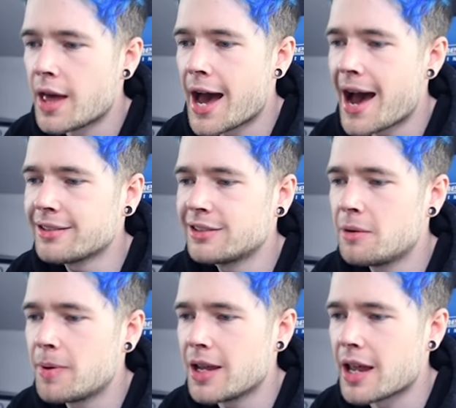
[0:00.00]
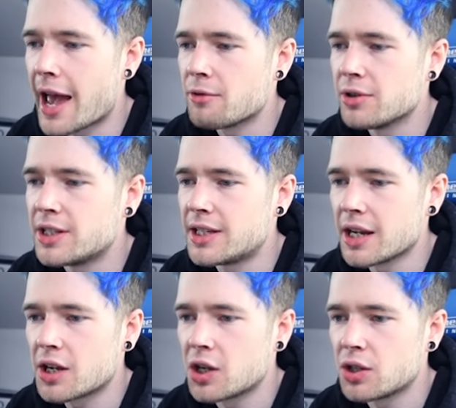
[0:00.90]
There has to be a
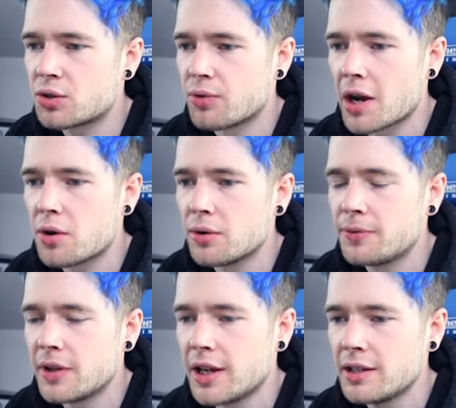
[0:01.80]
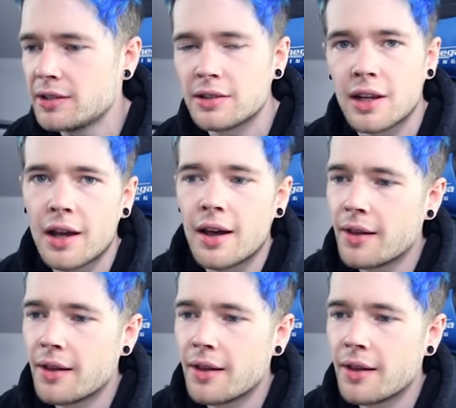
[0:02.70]
ridiculous record for this.